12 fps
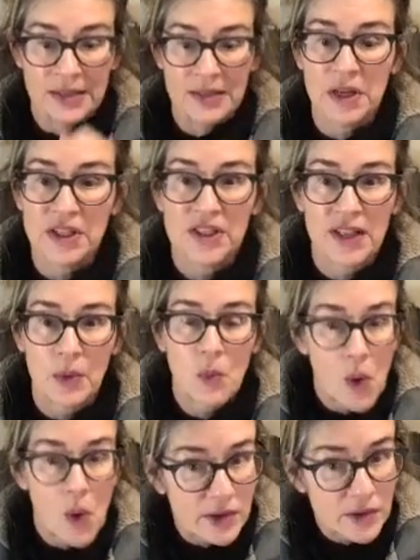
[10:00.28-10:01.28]
as much as i
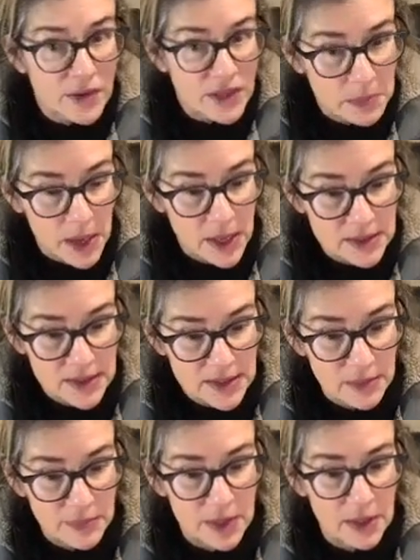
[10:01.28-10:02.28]
want to respond to
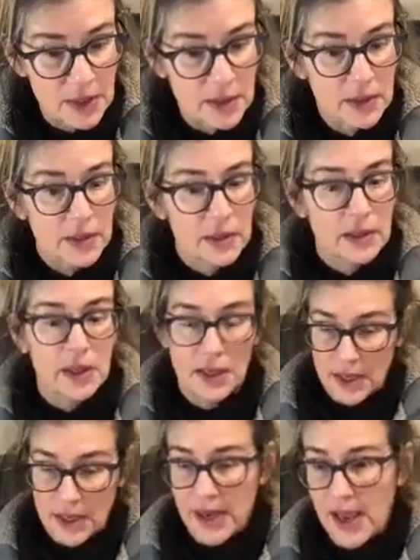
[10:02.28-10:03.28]
something
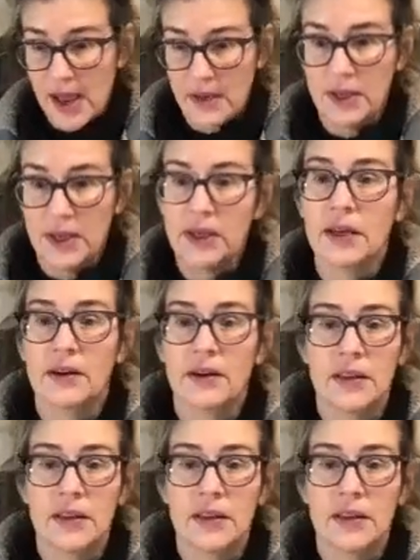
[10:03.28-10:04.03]
and i have it here